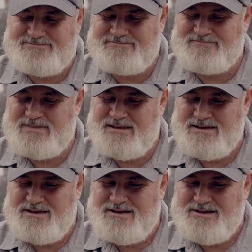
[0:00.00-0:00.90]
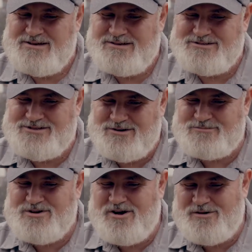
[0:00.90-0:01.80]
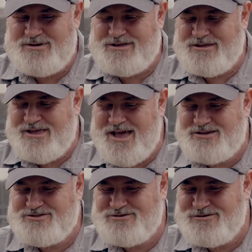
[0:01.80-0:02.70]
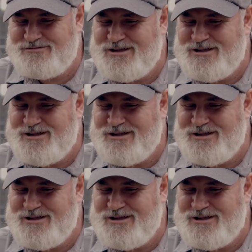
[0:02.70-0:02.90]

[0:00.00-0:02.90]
know. Uh, what is, Chris? Some call me the gangster of